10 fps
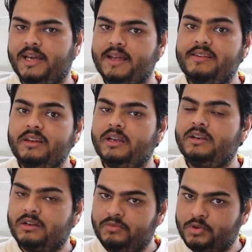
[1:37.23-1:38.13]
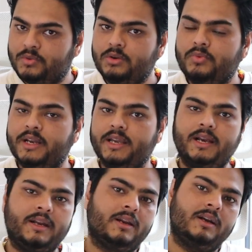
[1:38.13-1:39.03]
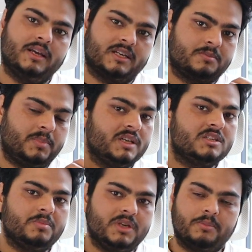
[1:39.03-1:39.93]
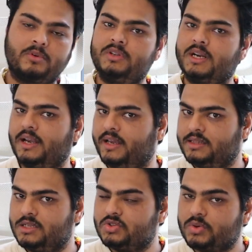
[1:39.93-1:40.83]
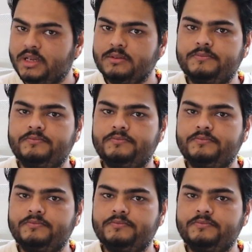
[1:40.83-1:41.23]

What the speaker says: as an interviewer when a candidate explains me a project like this. Okay?